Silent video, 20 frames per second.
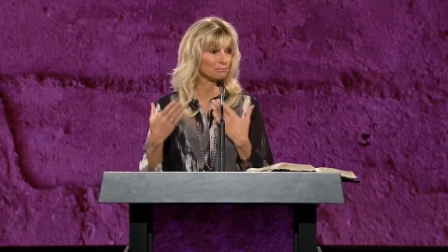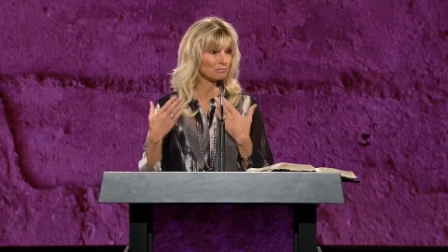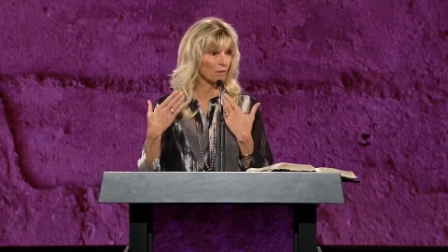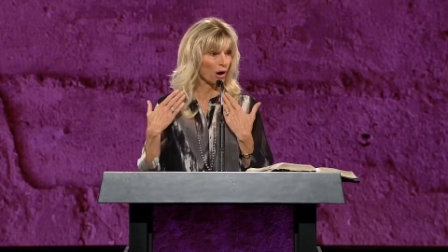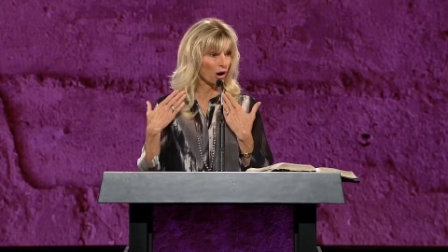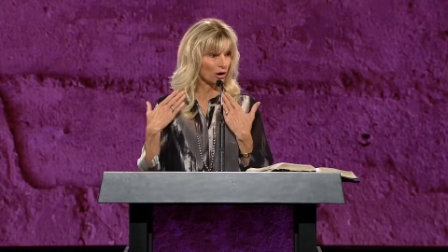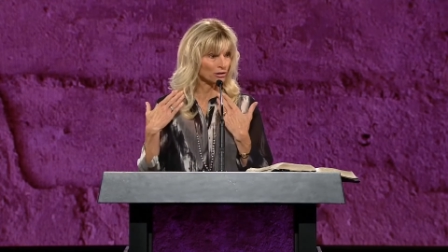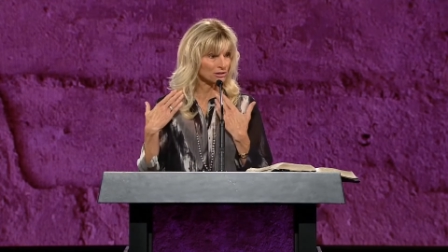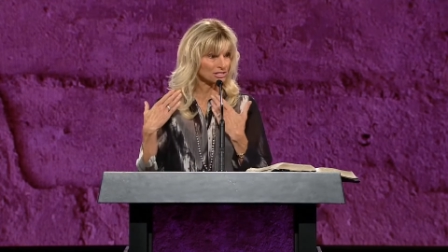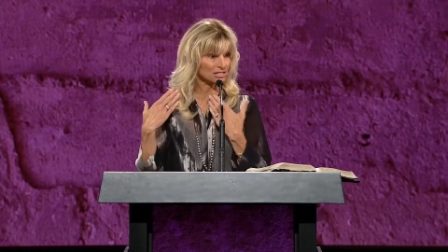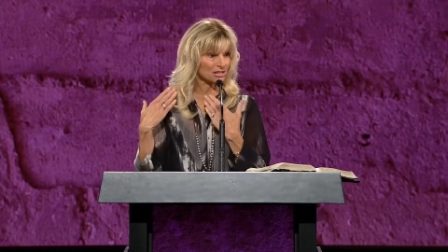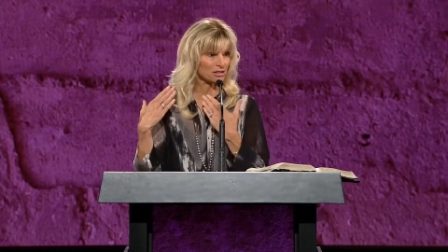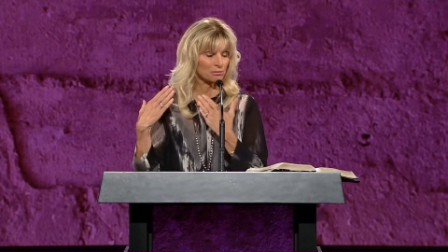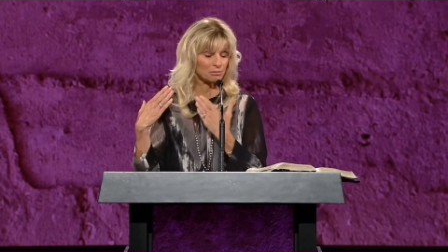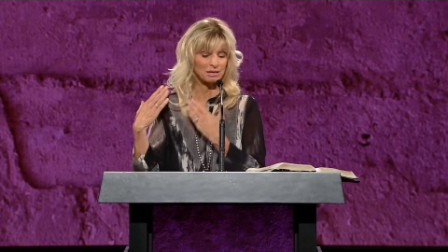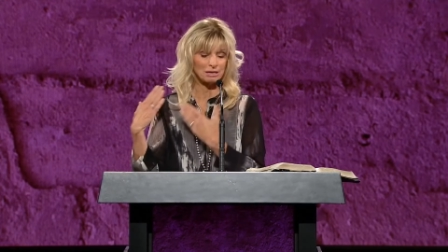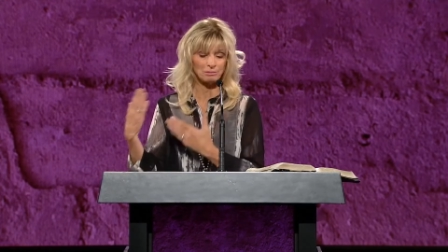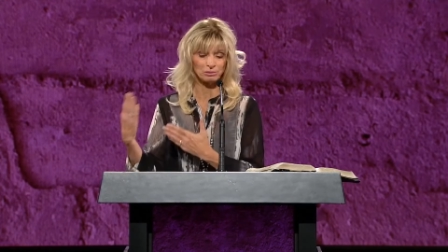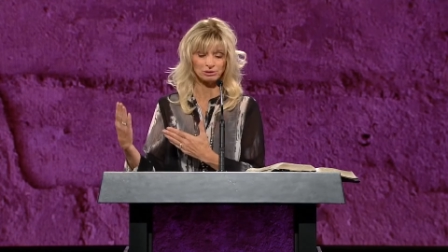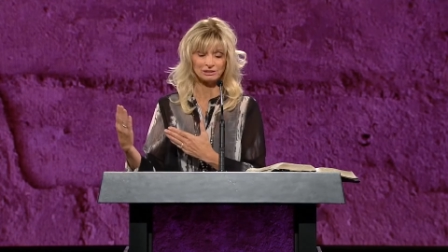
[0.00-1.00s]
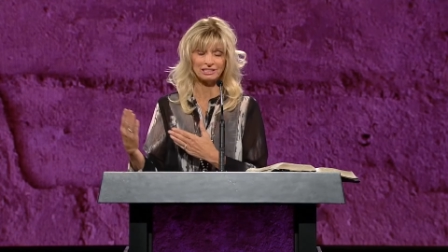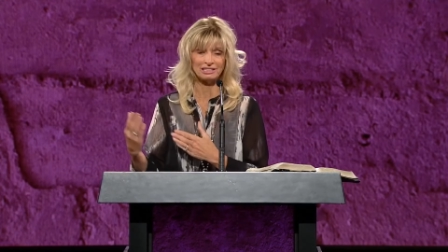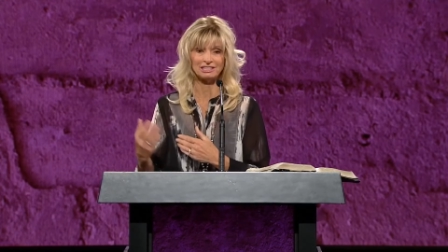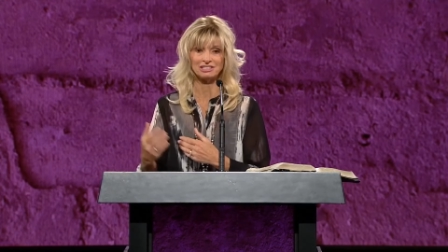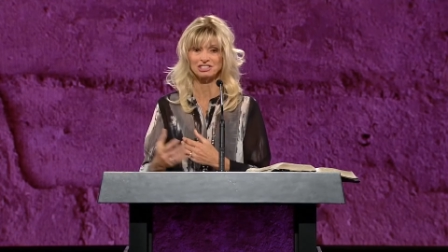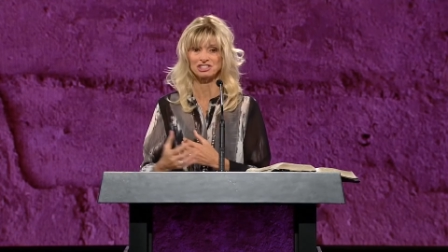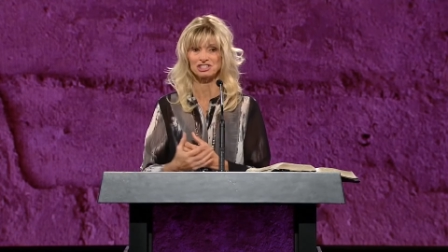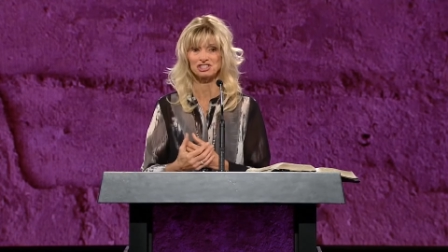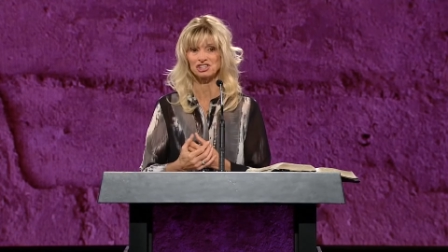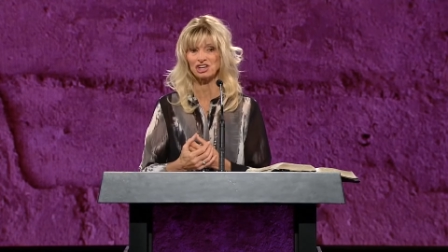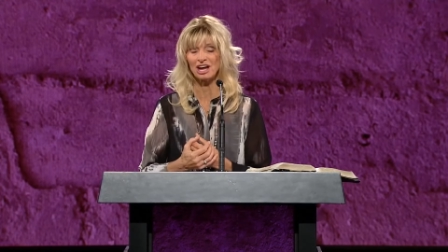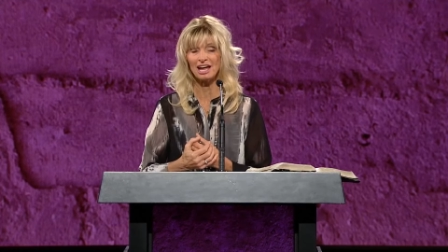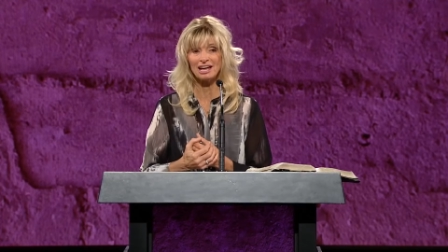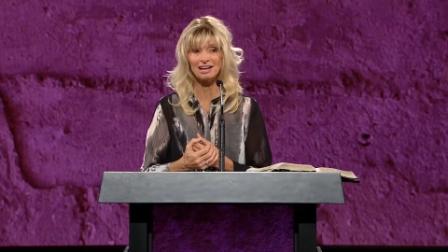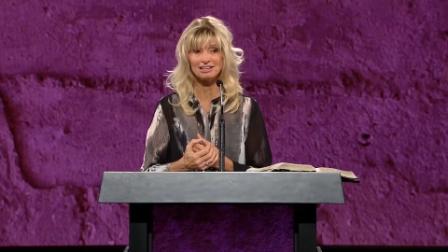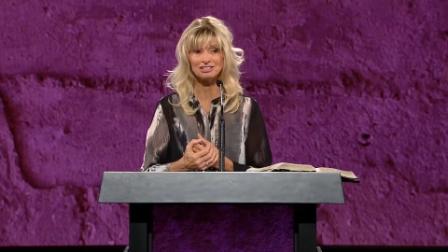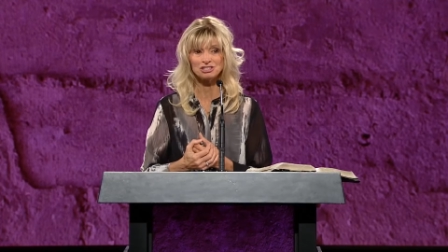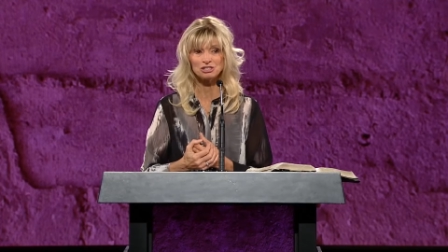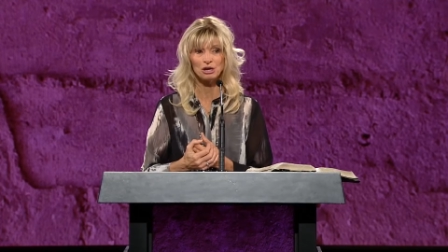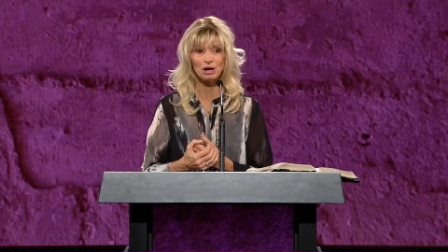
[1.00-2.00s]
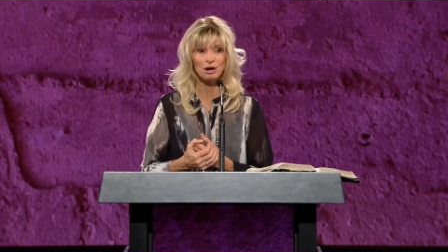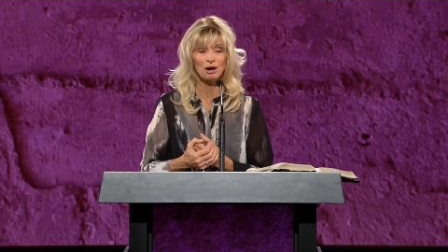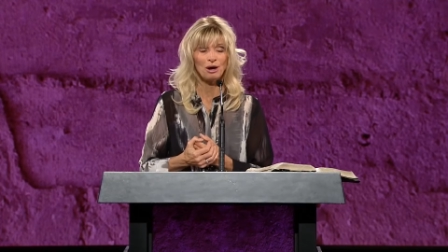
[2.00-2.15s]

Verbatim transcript: hearts of the people needed to change